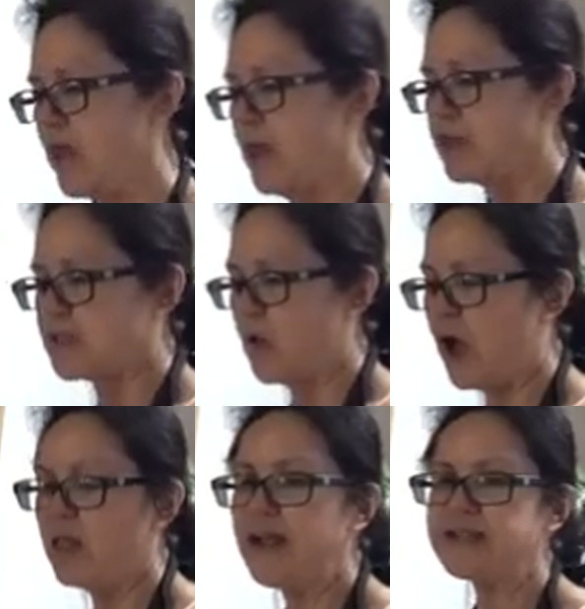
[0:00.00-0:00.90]
So all
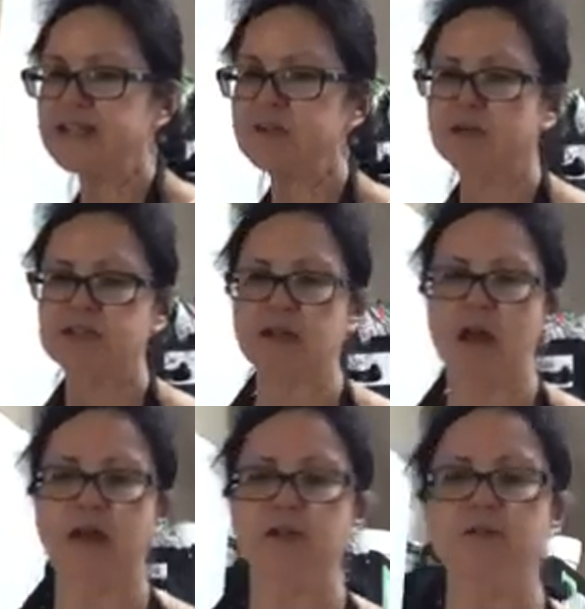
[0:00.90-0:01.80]
I did was
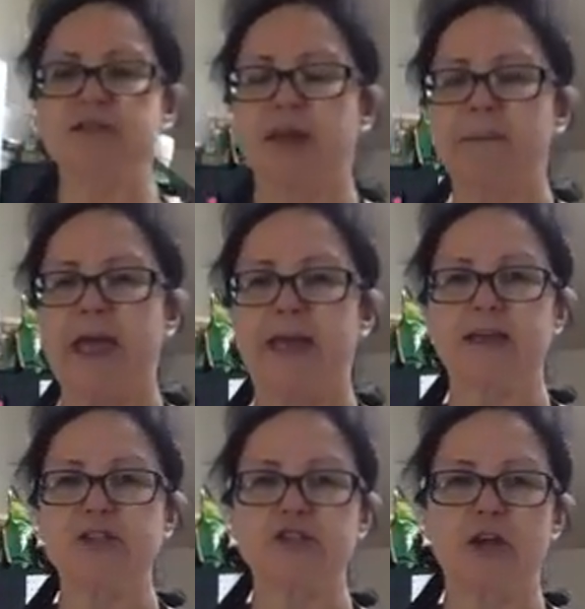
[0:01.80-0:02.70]
used a package
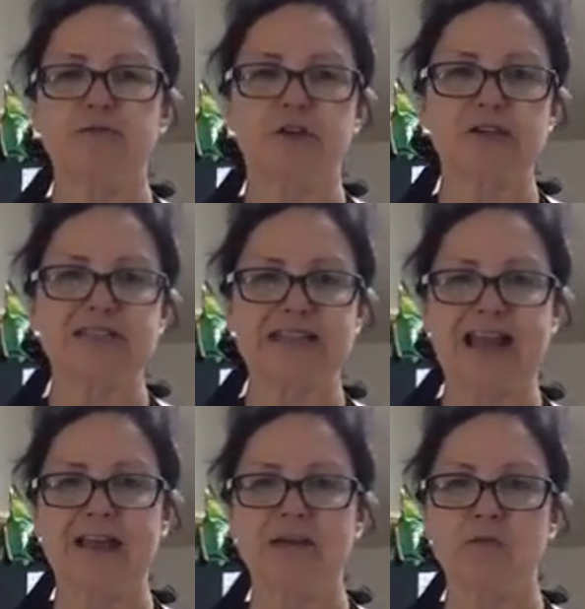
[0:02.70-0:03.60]
of croissant
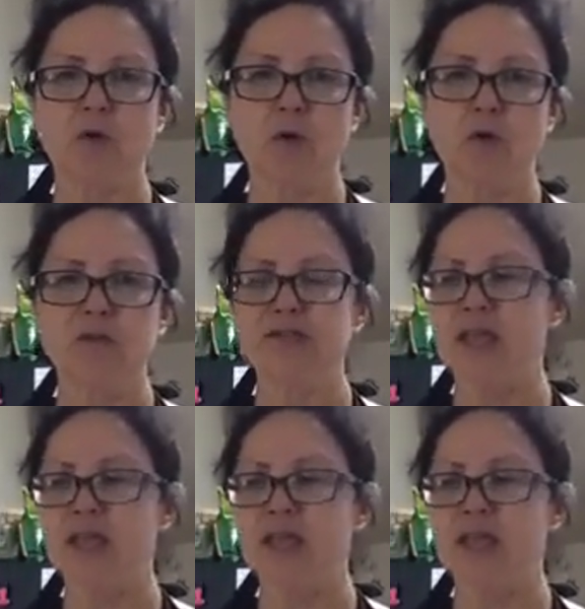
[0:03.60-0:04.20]
rolls,